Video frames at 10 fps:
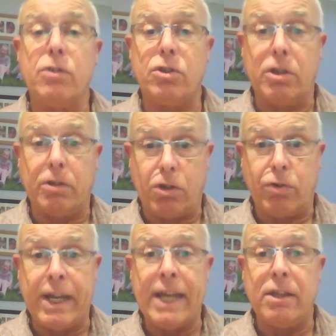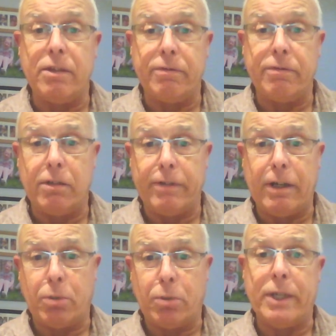to create the fetal
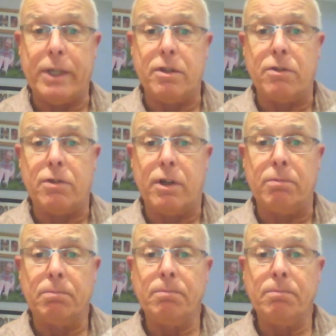valproate syndrome,